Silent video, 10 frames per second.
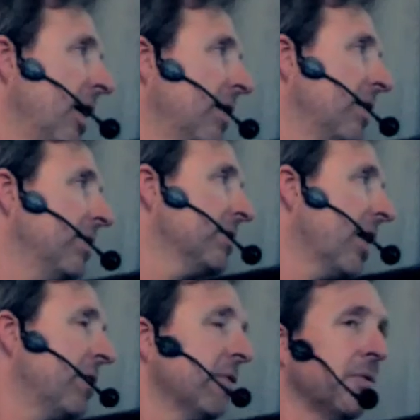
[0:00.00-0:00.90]
and there's
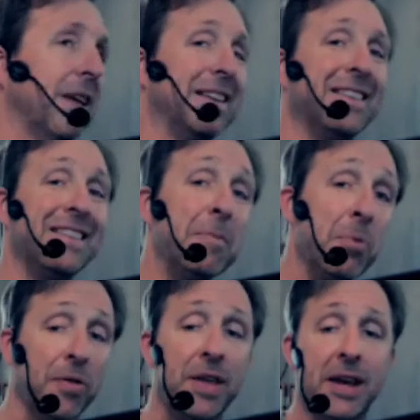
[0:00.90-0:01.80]
other
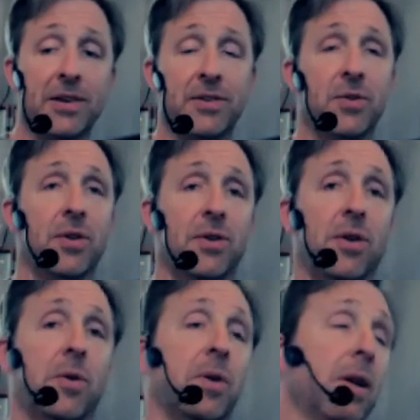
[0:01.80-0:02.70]
simple things you can
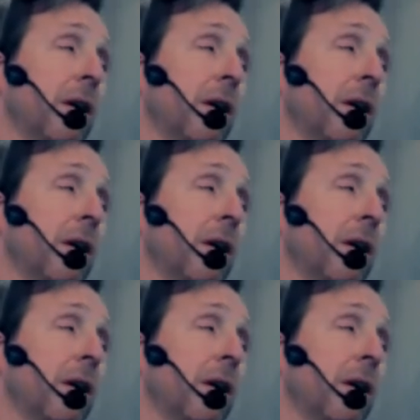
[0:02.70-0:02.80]
do,